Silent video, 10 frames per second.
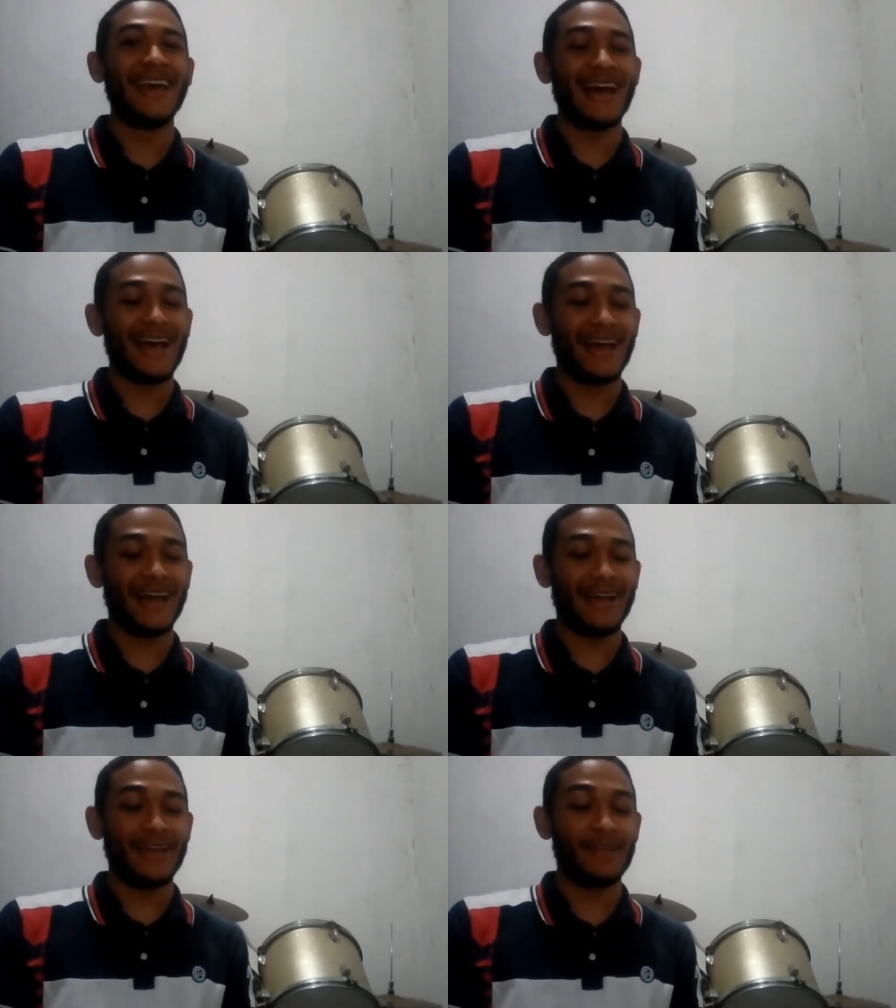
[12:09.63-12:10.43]

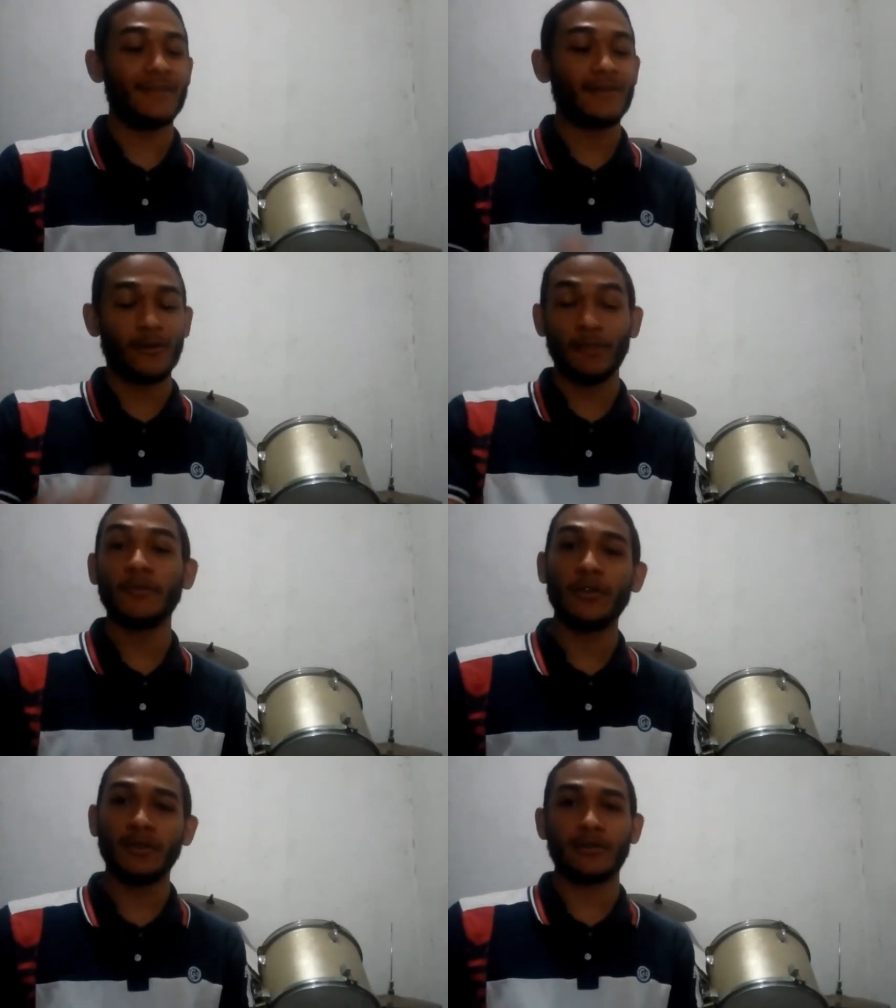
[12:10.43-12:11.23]
I hope
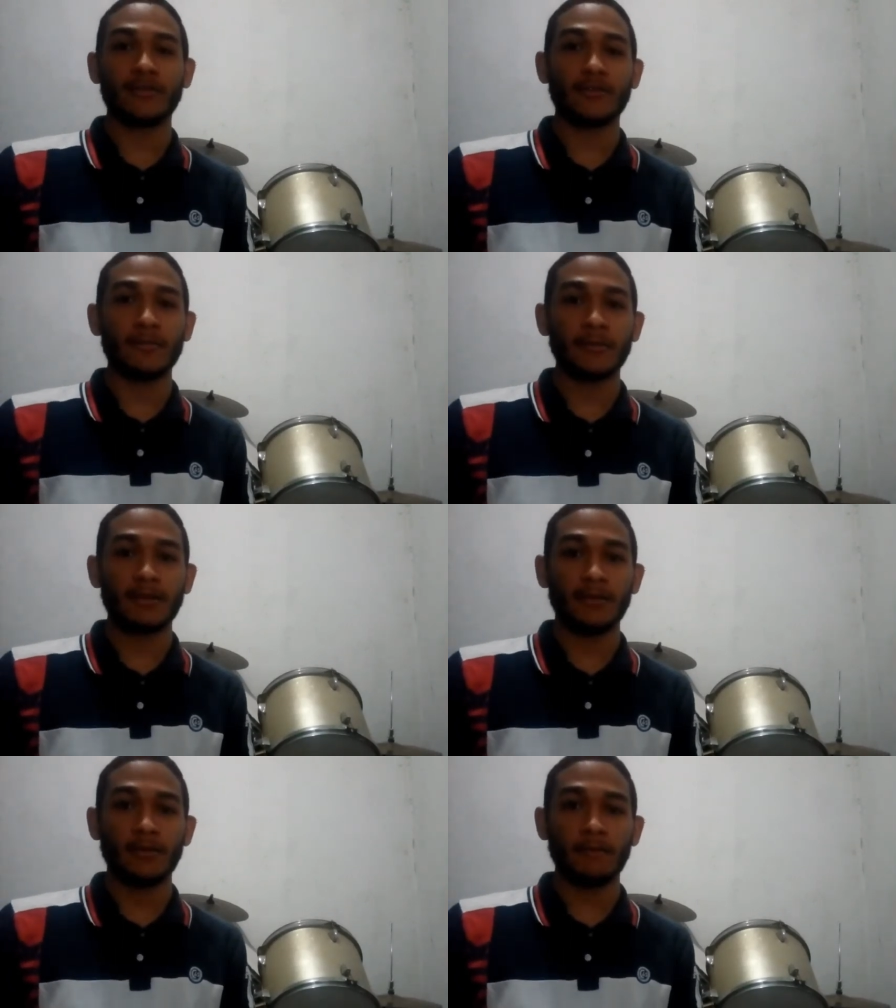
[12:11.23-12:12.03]
you learned something
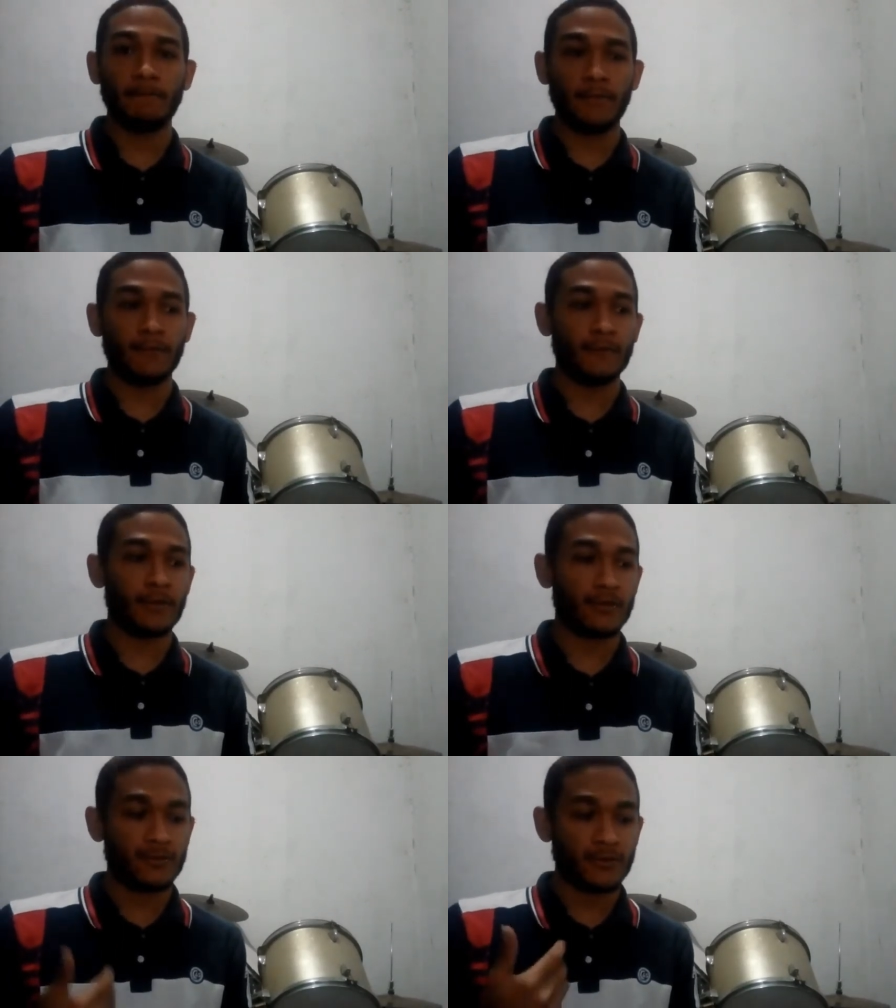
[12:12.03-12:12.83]
new. If you are
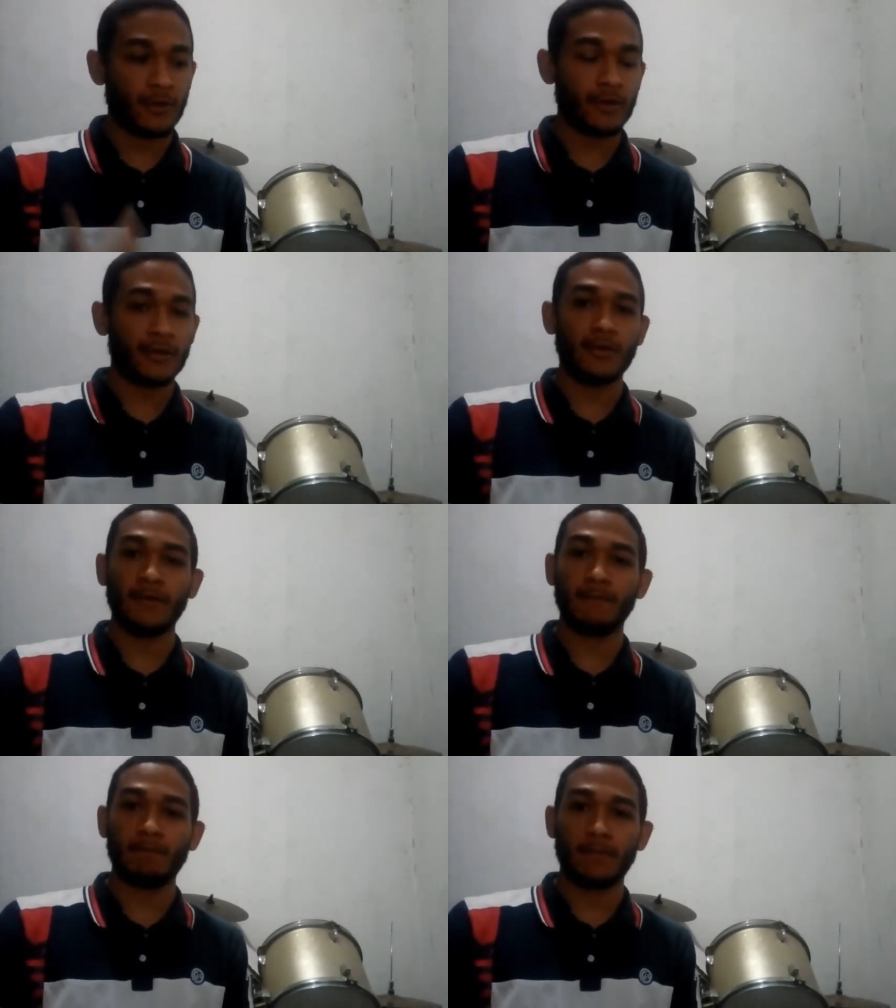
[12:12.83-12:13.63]
studying
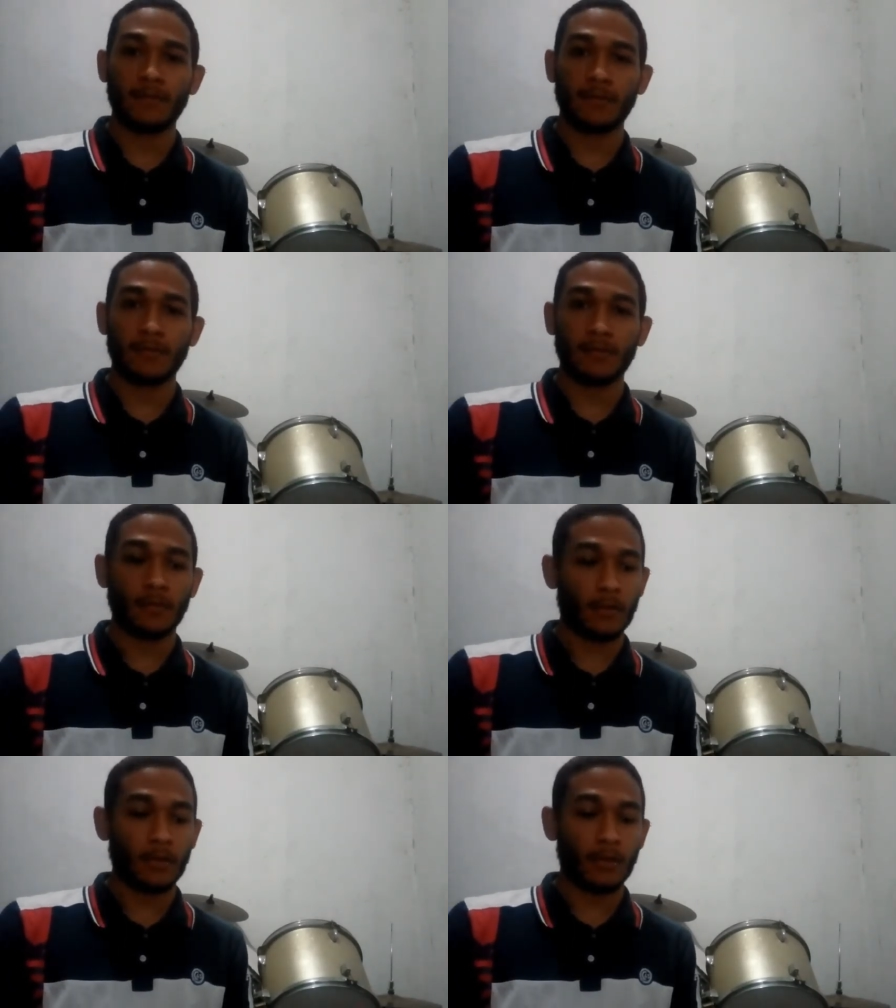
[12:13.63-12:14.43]

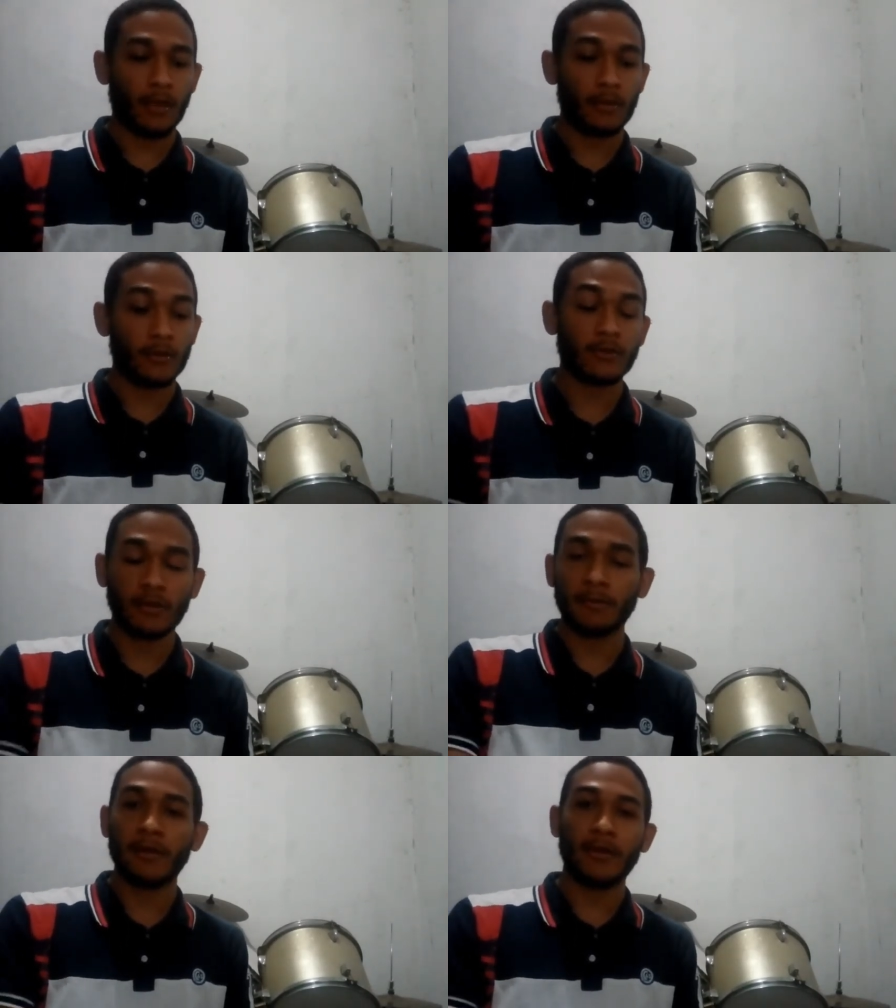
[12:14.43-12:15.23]
guitar
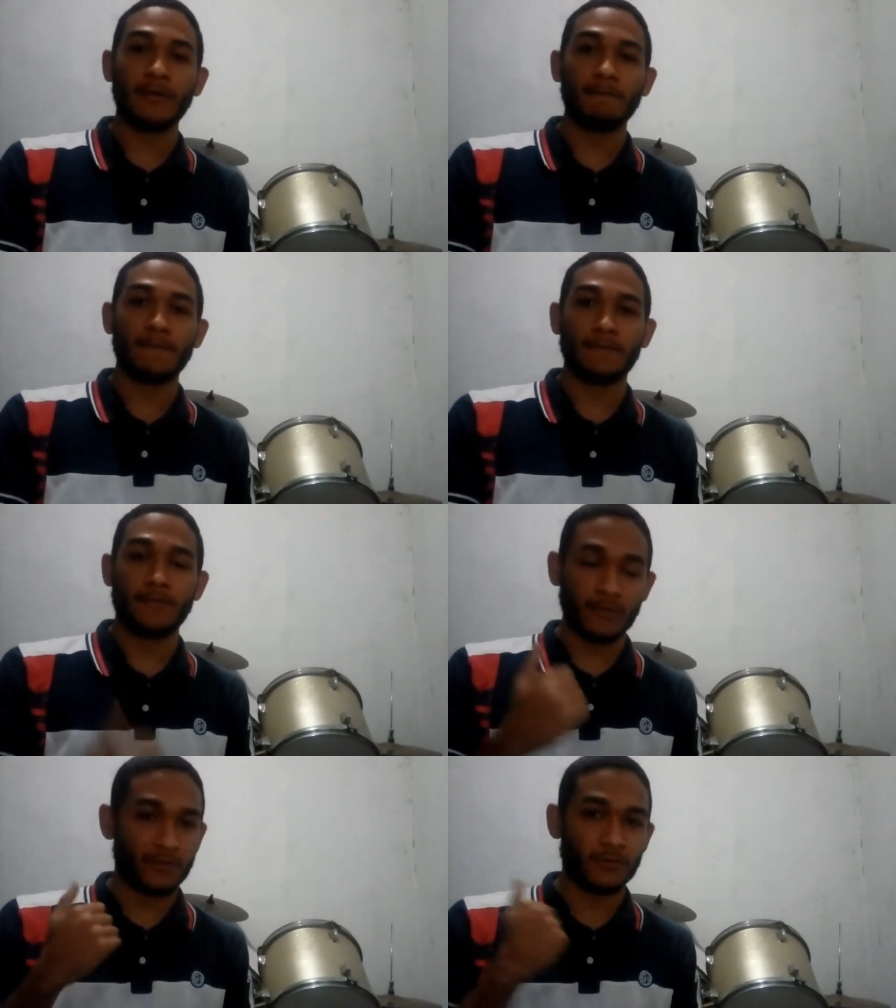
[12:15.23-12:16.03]
playing,
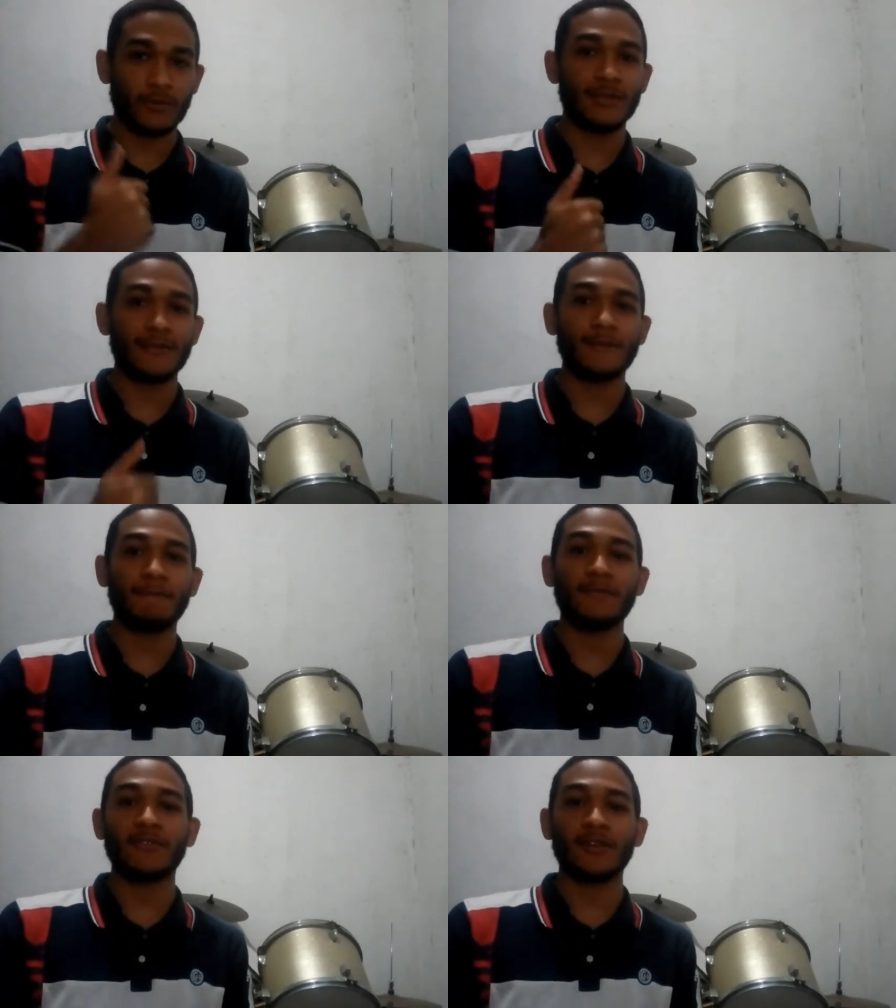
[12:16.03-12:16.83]
that's great.
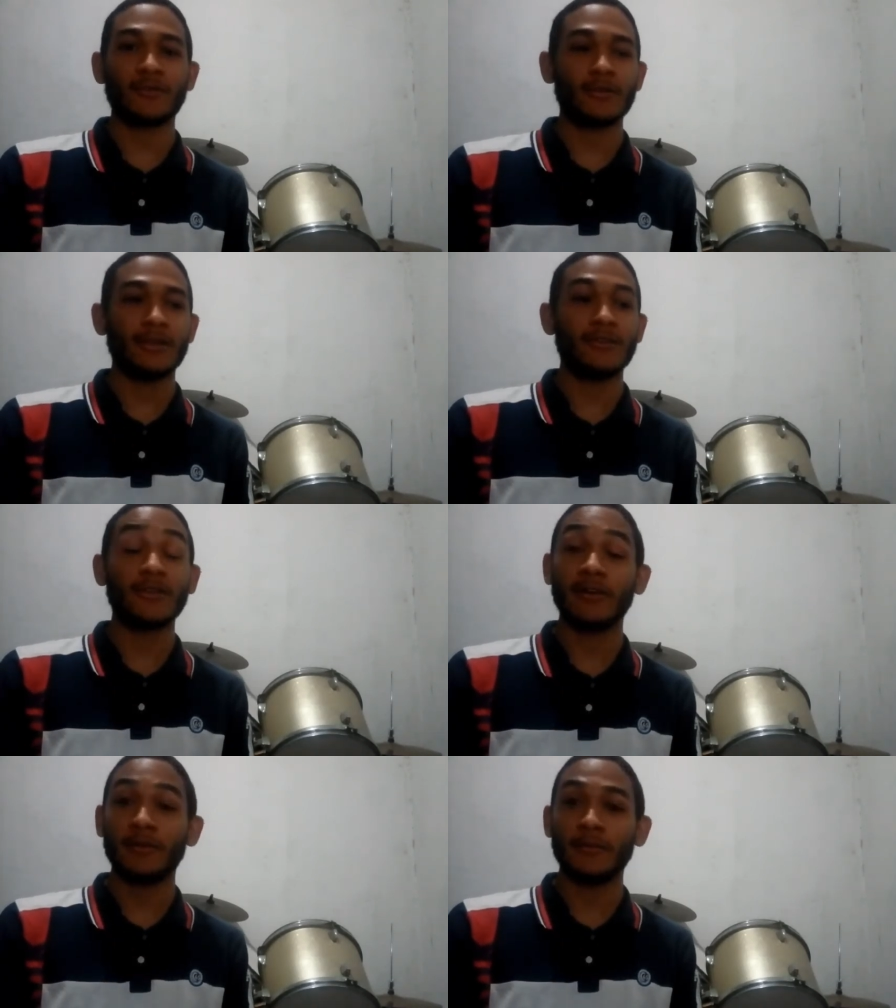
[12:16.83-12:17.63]
It's a great
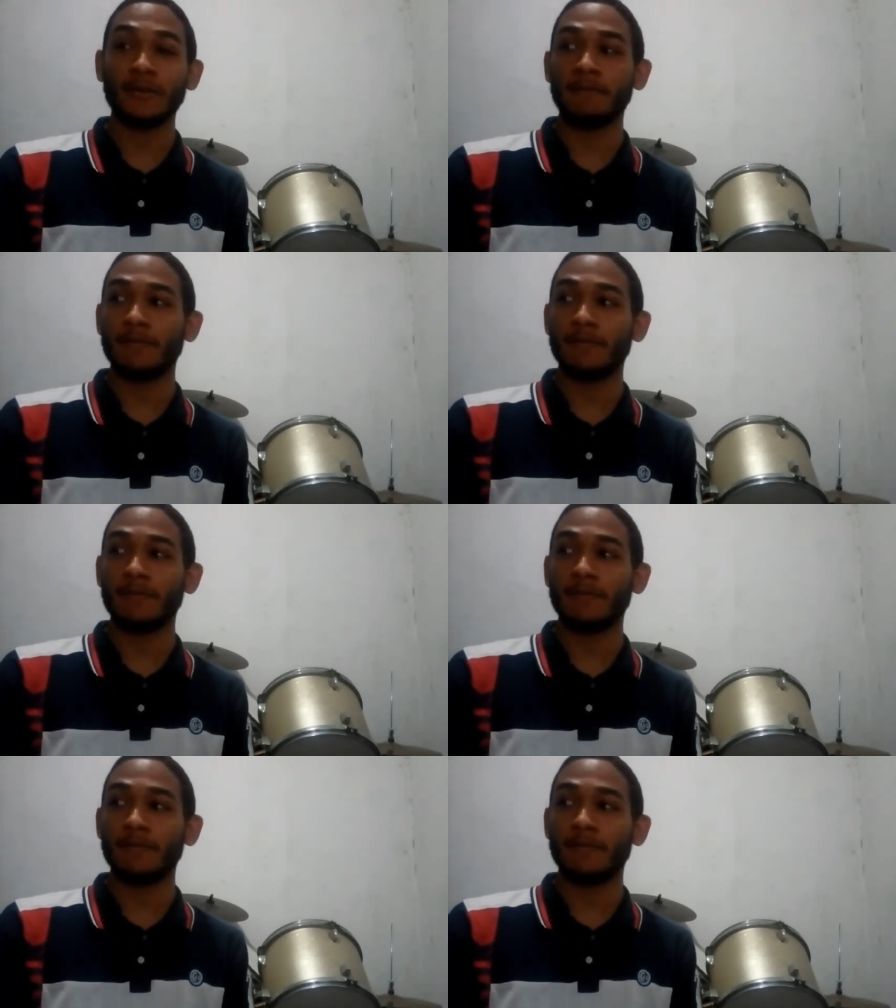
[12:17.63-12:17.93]
hobby.